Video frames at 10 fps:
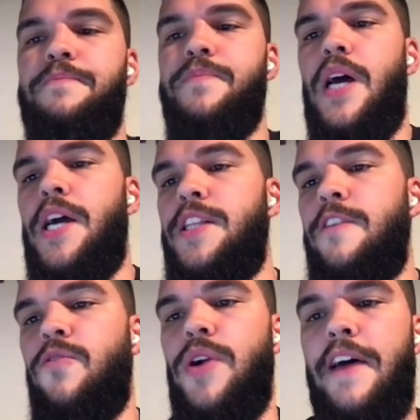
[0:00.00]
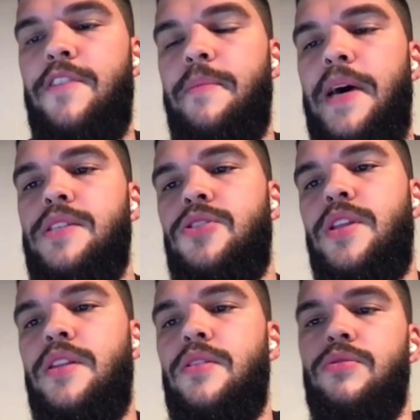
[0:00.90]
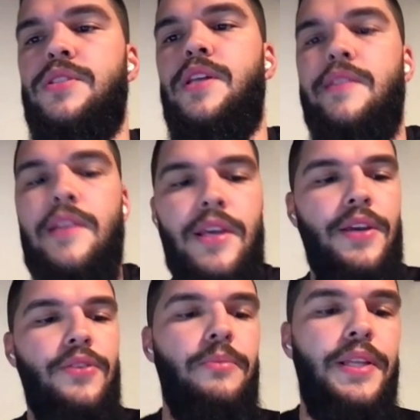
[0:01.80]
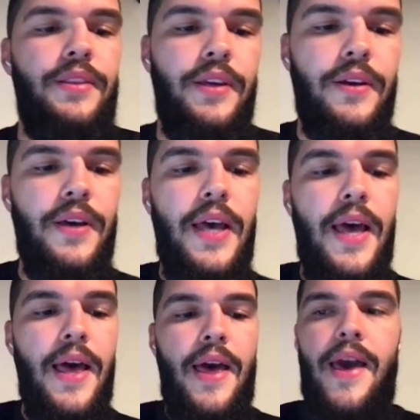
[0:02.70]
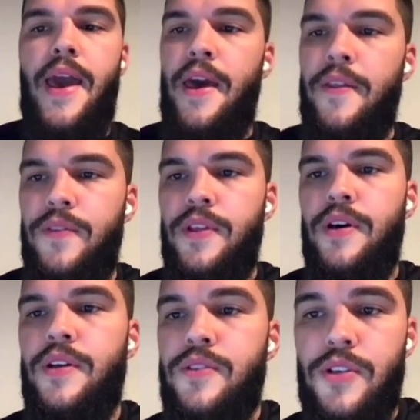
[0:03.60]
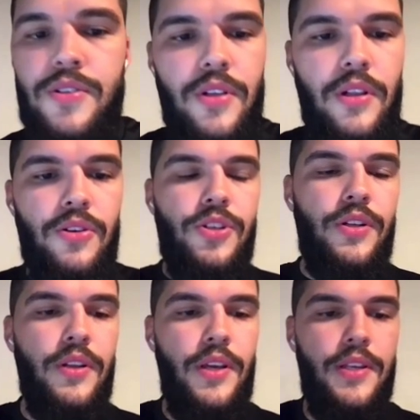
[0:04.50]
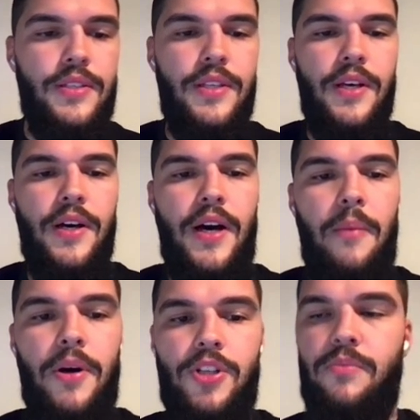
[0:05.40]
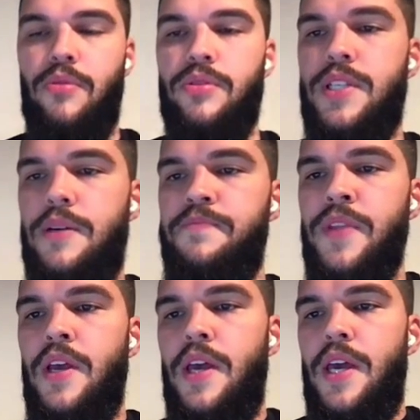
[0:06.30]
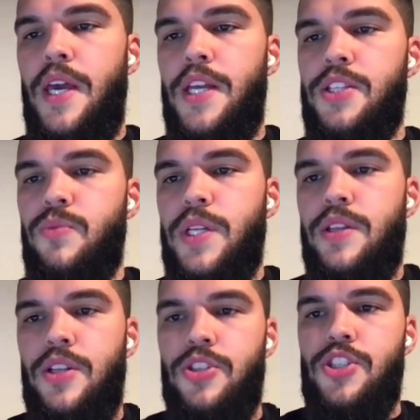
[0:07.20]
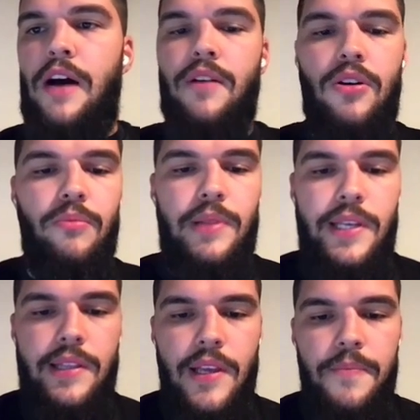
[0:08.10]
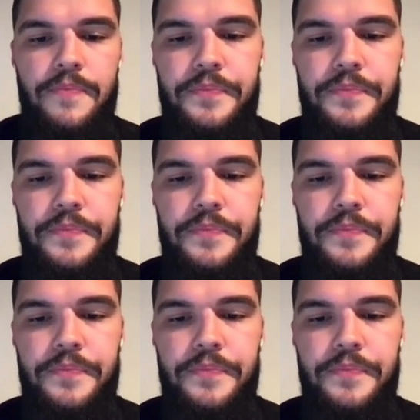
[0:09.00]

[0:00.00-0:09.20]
ID for every message that's constantly incrementing. And the third solution is Apache Pulsar. It's written in Java completely.